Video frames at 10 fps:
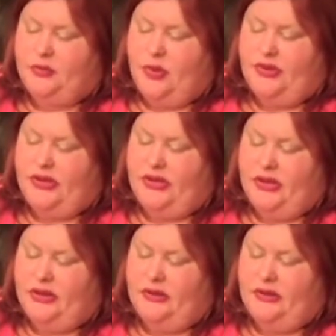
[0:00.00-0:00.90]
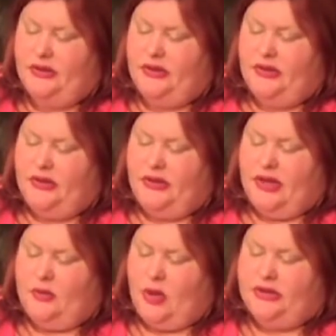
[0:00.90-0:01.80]
were holding a gun,
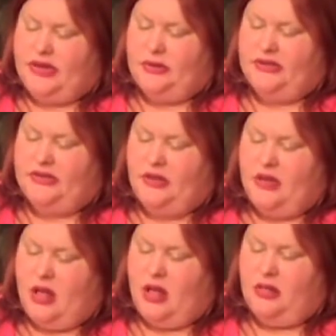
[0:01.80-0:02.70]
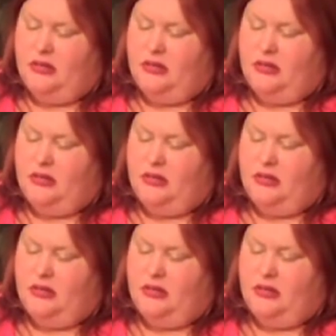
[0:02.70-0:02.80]
and walked out into the hall.